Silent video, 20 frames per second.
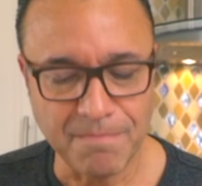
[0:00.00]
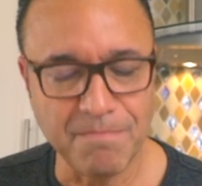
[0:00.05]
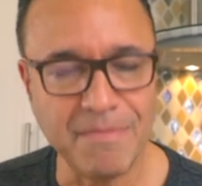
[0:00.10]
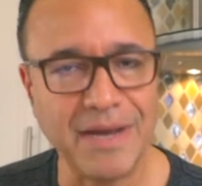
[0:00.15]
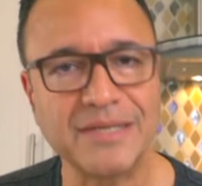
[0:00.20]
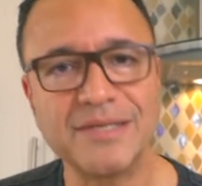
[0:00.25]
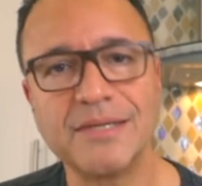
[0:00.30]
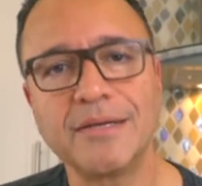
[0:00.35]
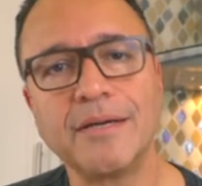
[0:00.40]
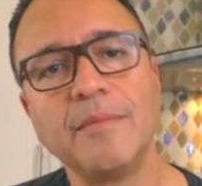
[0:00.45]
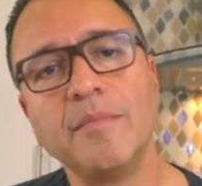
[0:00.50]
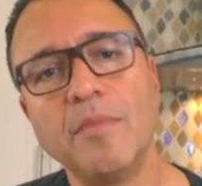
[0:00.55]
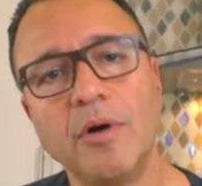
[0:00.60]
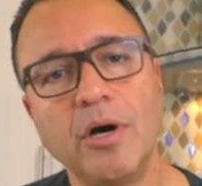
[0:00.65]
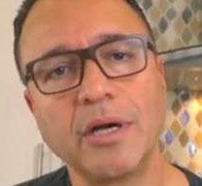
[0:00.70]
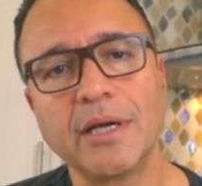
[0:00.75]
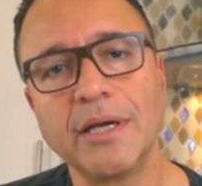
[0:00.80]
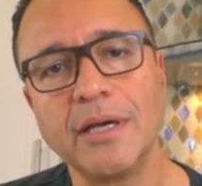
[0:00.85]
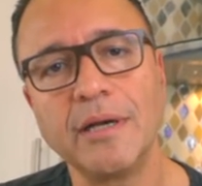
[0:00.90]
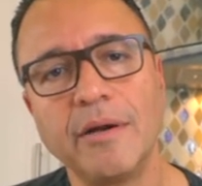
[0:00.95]
a Mexican
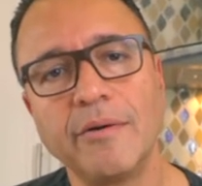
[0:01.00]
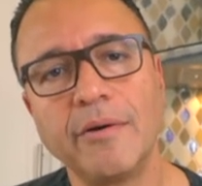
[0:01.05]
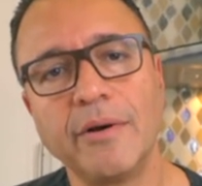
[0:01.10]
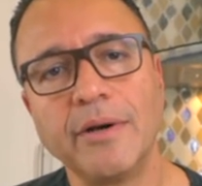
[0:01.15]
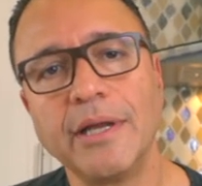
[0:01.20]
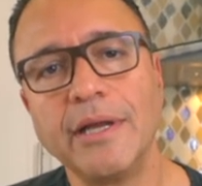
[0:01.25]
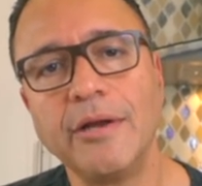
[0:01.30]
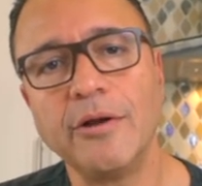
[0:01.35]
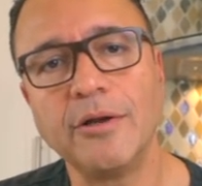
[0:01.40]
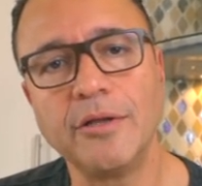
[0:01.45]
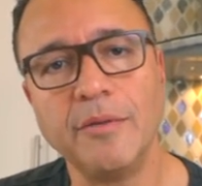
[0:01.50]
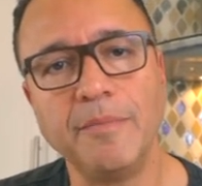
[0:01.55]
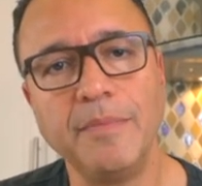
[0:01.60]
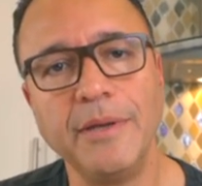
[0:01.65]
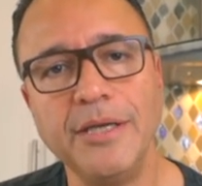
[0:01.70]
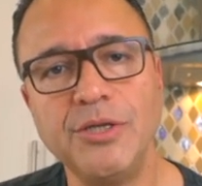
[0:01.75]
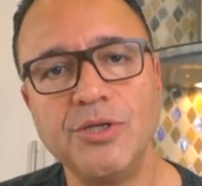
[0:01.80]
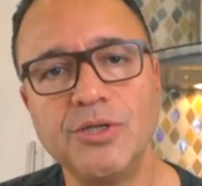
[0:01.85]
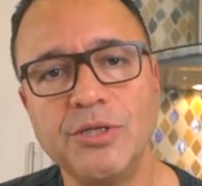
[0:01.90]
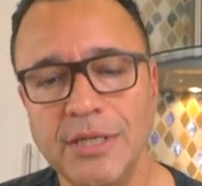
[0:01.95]
market around here at the
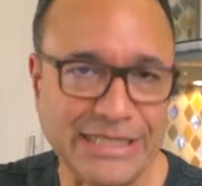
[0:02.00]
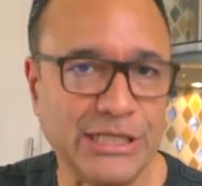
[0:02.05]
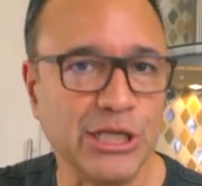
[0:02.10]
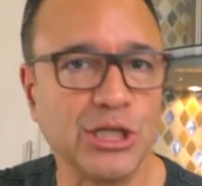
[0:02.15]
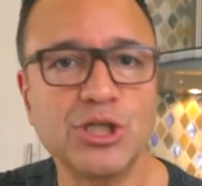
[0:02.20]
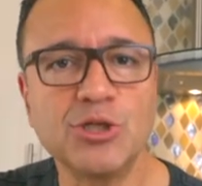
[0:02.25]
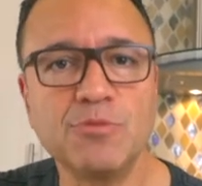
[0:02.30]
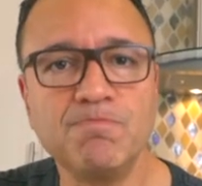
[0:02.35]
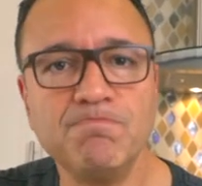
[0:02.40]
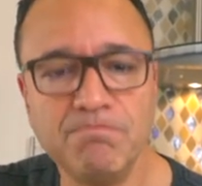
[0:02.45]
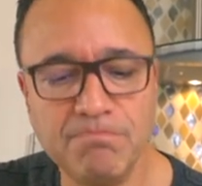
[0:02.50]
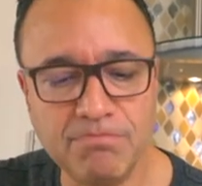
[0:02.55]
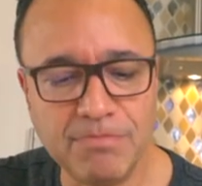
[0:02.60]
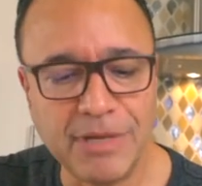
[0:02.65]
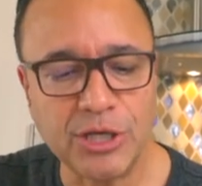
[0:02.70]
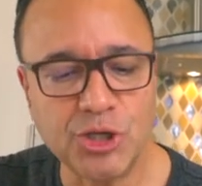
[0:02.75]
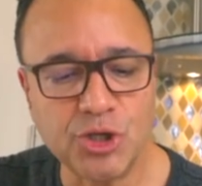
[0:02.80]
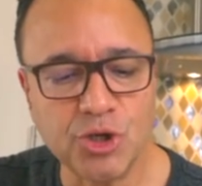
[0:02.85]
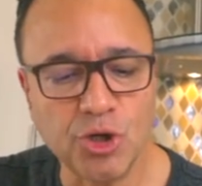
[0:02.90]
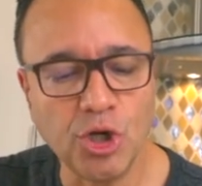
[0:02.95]
beach. Just
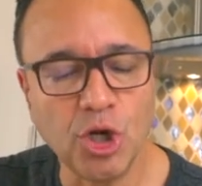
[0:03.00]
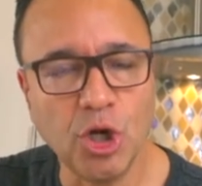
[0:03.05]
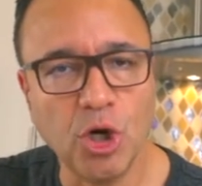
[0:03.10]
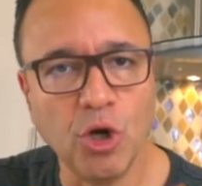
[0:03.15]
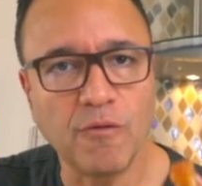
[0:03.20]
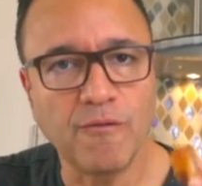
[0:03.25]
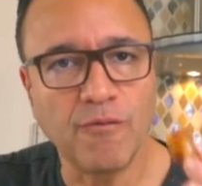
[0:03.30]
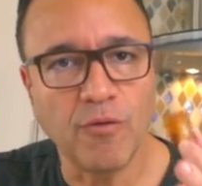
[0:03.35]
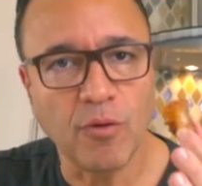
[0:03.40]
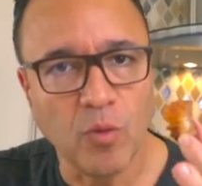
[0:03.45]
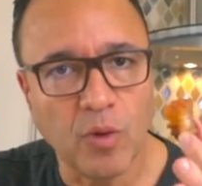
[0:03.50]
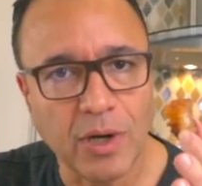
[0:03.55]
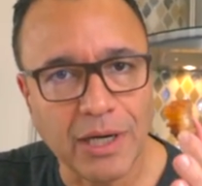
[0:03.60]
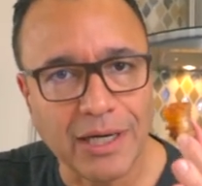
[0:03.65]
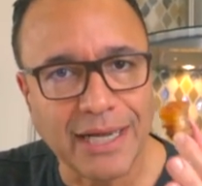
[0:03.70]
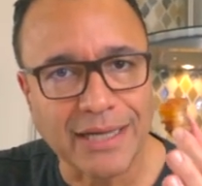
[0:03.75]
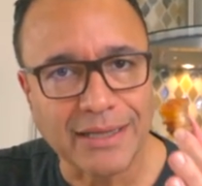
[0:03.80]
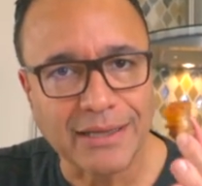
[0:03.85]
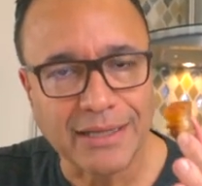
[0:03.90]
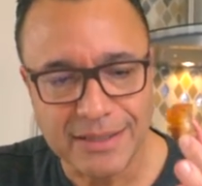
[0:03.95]
make sure you look for
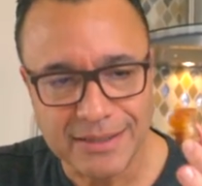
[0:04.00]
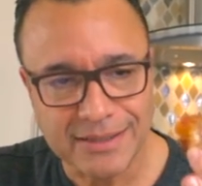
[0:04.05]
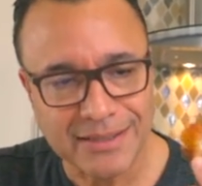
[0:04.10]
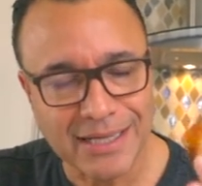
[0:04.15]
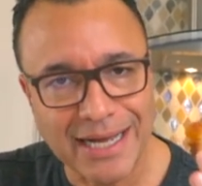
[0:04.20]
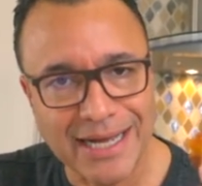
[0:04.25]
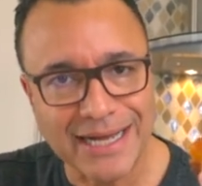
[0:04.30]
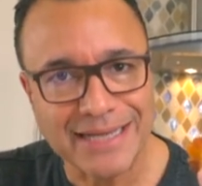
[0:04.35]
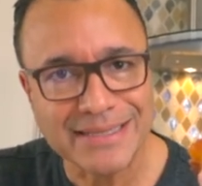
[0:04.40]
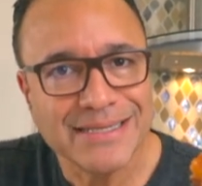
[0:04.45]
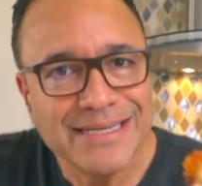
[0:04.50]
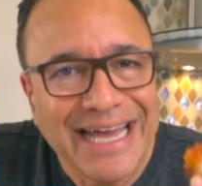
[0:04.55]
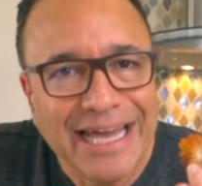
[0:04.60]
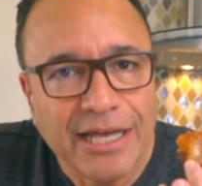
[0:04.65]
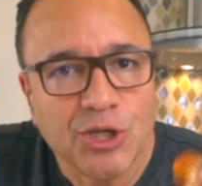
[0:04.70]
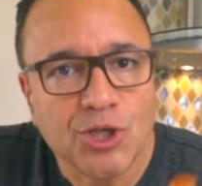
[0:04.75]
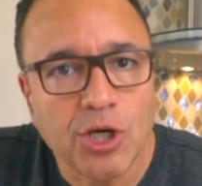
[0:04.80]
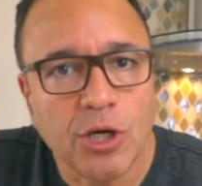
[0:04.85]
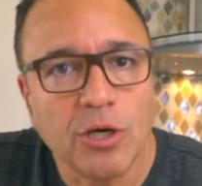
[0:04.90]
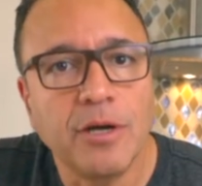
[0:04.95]
one like this that has
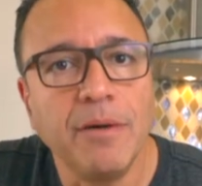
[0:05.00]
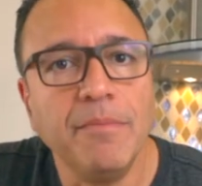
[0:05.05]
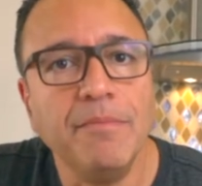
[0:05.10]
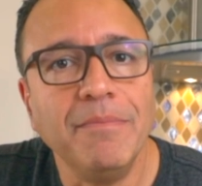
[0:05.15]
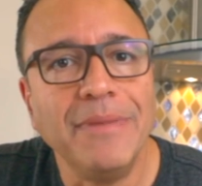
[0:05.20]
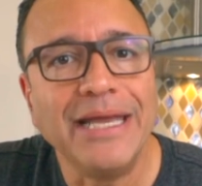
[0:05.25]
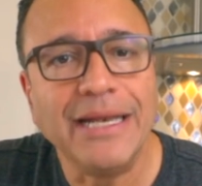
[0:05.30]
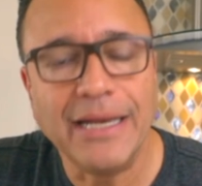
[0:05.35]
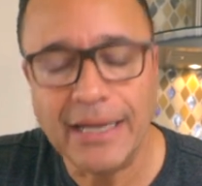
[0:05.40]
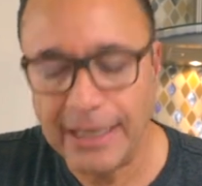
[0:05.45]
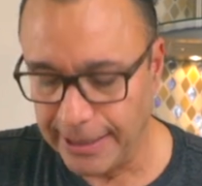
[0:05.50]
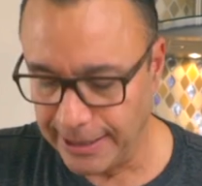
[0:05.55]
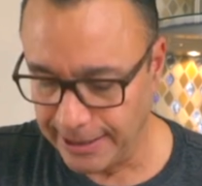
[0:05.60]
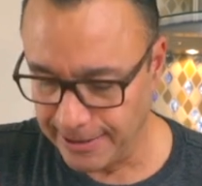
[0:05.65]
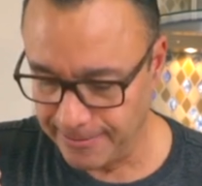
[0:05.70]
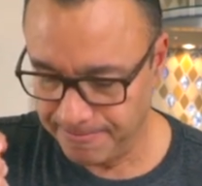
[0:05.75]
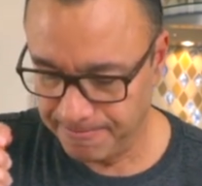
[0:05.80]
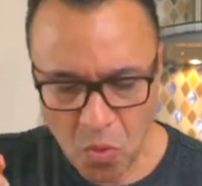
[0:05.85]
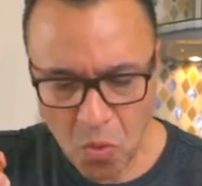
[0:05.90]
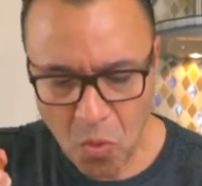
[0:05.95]
a chunk of meat in it.
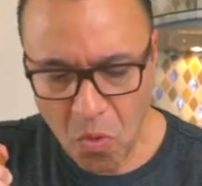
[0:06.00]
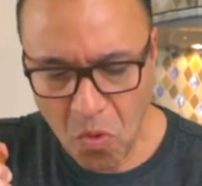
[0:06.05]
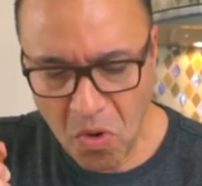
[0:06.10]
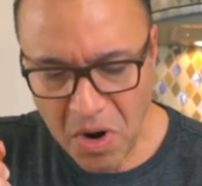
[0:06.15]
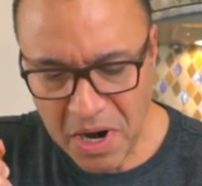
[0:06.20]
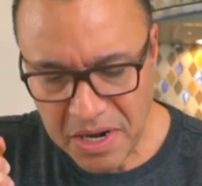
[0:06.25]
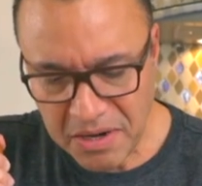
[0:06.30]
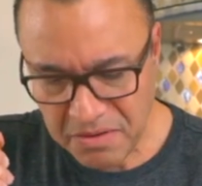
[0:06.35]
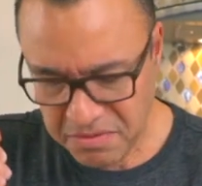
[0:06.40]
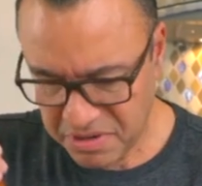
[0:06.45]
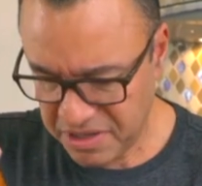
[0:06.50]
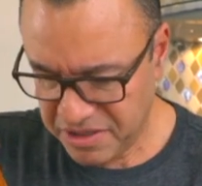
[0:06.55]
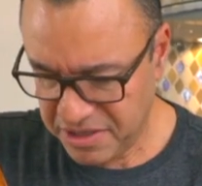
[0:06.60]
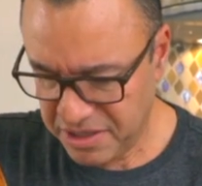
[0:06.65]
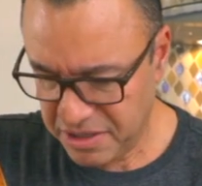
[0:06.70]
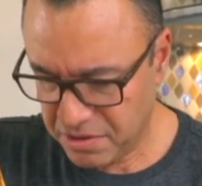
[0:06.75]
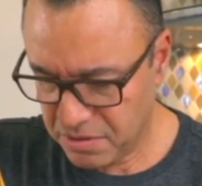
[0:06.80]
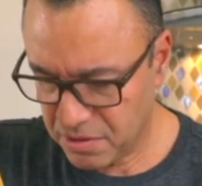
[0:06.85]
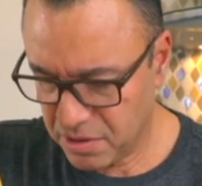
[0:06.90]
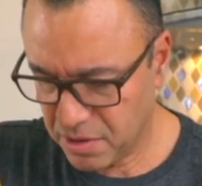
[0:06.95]
One, I
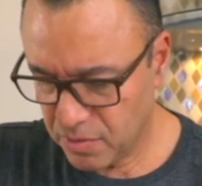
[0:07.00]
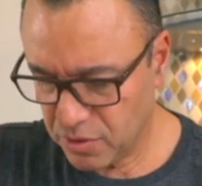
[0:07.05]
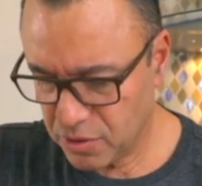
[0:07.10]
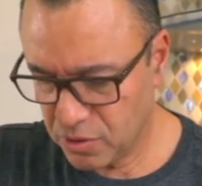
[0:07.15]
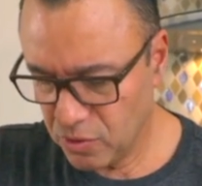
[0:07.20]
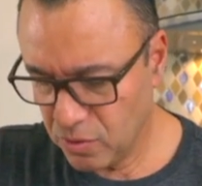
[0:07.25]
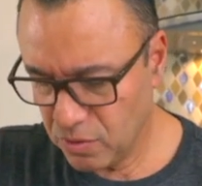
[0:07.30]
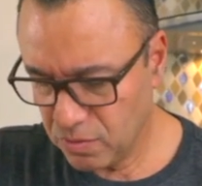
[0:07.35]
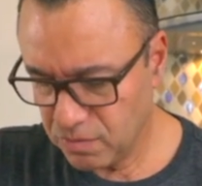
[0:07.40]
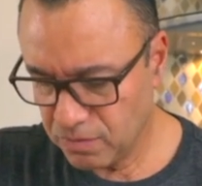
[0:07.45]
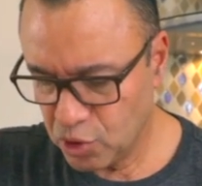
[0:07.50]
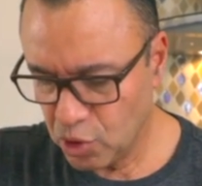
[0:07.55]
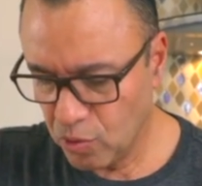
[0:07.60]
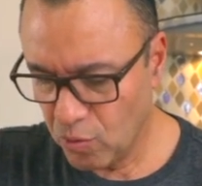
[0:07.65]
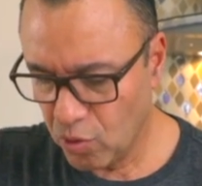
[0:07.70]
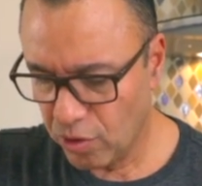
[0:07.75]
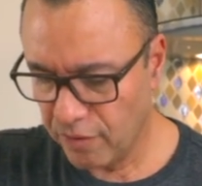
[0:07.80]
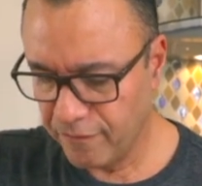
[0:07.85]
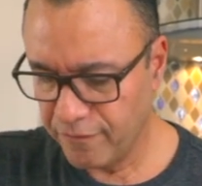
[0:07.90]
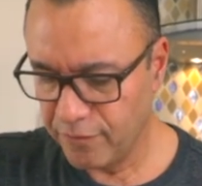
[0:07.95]
think I'm gonna do two
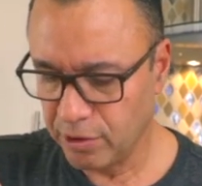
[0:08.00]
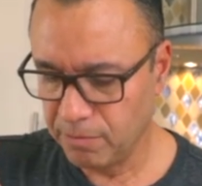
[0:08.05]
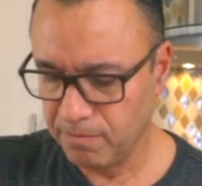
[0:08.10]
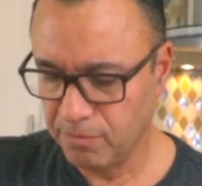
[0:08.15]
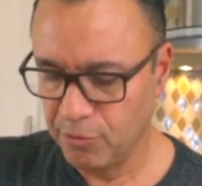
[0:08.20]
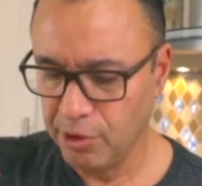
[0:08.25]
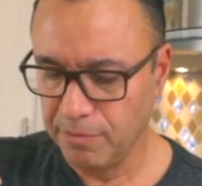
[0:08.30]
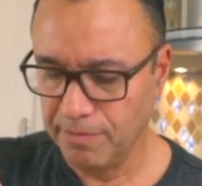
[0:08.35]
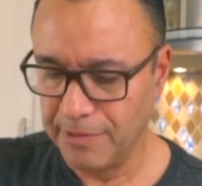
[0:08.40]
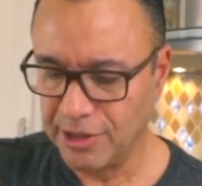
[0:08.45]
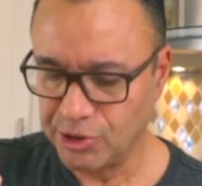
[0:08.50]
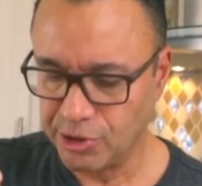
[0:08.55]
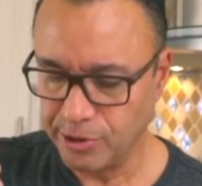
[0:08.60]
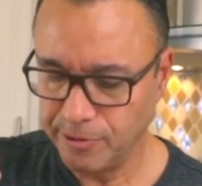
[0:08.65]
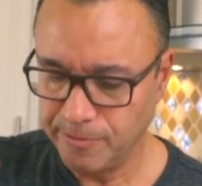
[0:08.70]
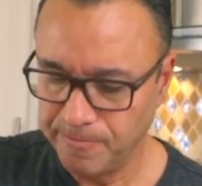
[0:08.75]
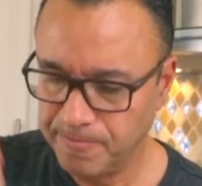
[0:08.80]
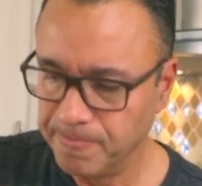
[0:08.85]
more for good measure.